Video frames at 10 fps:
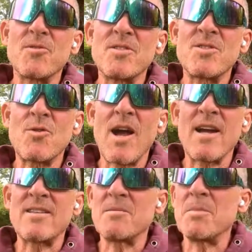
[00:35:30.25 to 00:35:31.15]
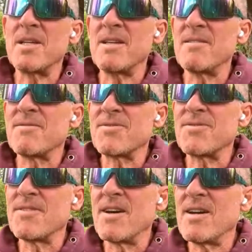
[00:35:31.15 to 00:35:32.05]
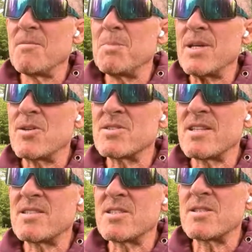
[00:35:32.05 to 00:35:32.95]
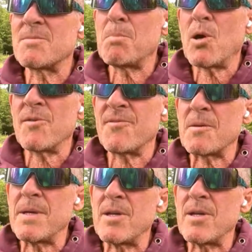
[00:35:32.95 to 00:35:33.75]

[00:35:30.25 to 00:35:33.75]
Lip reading: for distracting me because this is perfect.